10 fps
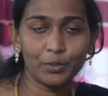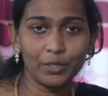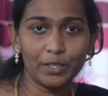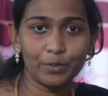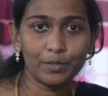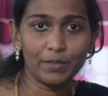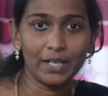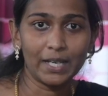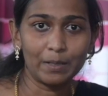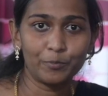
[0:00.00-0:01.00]
it was
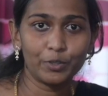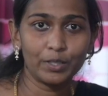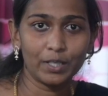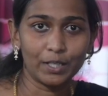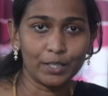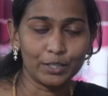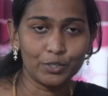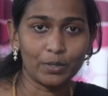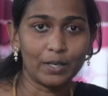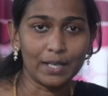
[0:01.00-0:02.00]
very helpful
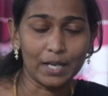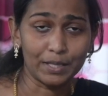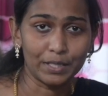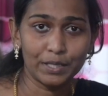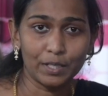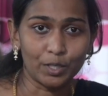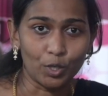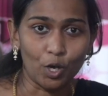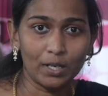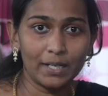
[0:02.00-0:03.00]
to assess our
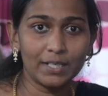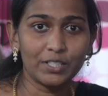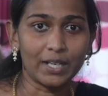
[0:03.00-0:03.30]
knowledge,